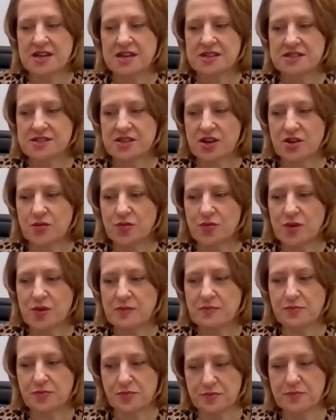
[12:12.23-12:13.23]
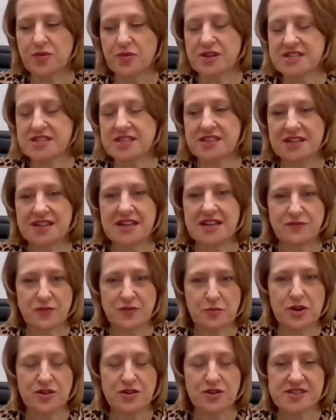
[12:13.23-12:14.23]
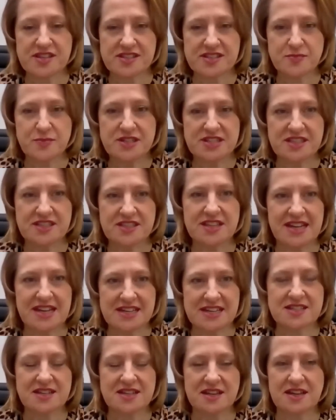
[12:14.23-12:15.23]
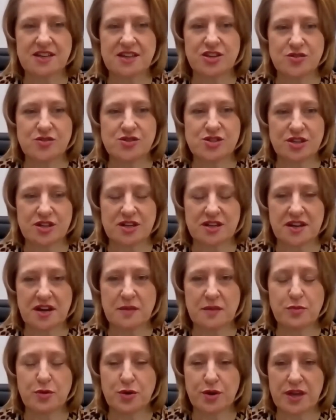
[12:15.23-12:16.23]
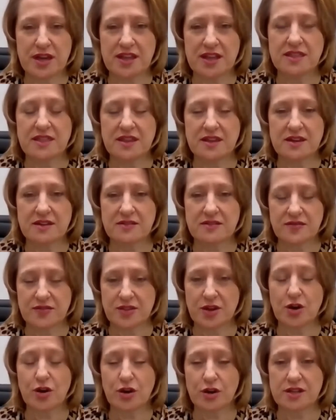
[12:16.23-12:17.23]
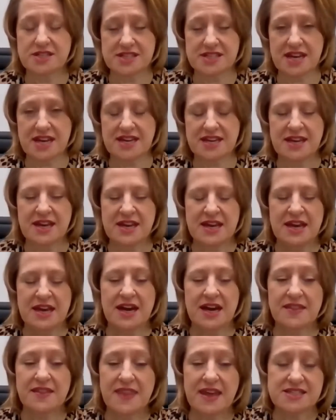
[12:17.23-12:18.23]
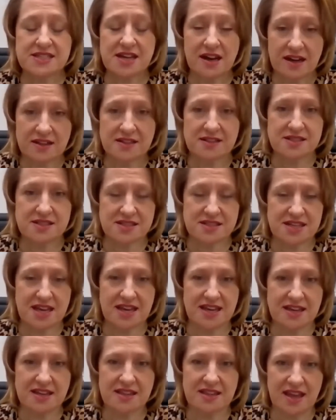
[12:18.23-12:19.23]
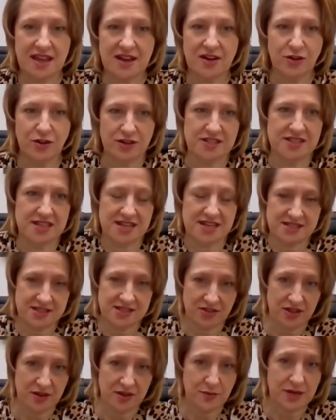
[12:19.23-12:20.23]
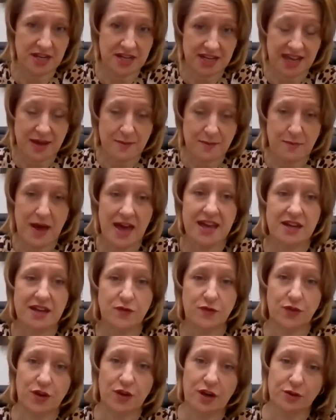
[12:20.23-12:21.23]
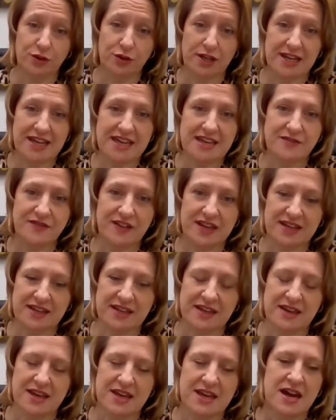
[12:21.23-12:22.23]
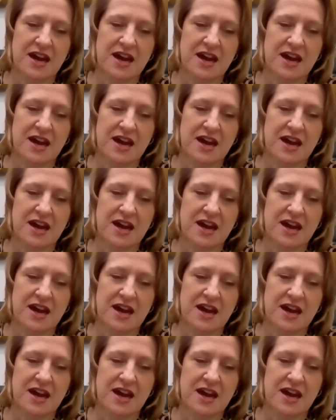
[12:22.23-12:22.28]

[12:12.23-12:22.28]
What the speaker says: So we did the leaver process and we did the letter like usual, and I put in the holiday, and they'd undertaken their holiday, so they were going to get paid for it on leaving.